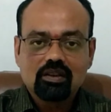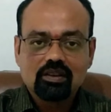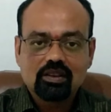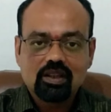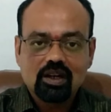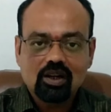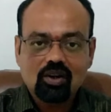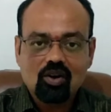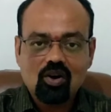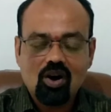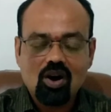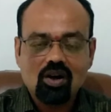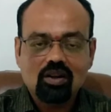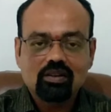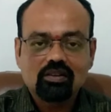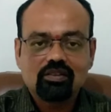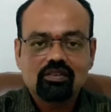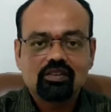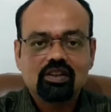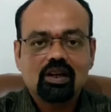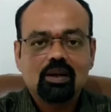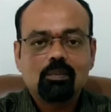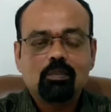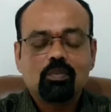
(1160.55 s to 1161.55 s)
the
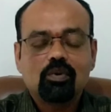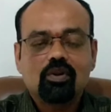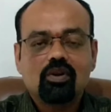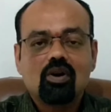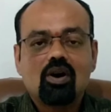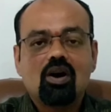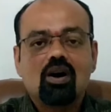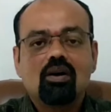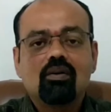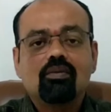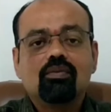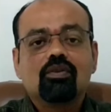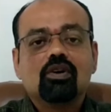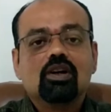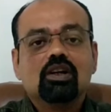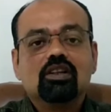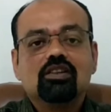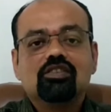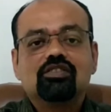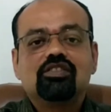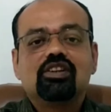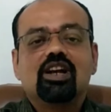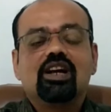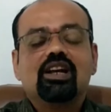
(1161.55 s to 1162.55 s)
concept of
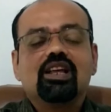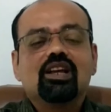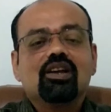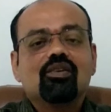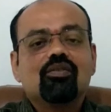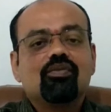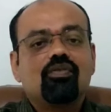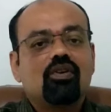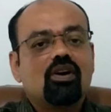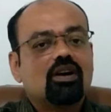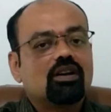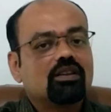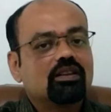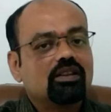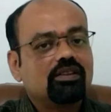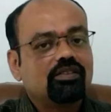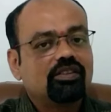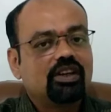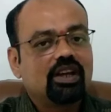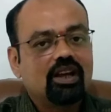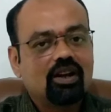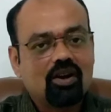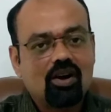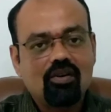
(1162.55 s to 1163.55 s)
studying for the
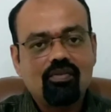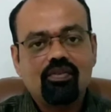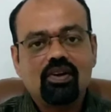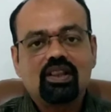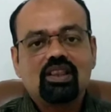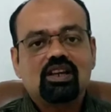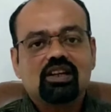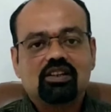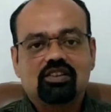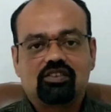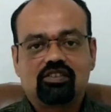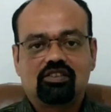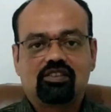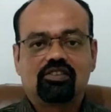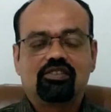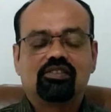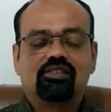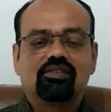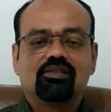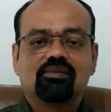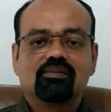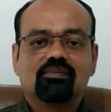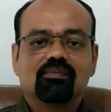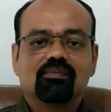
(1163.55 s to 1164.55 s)
sake of others.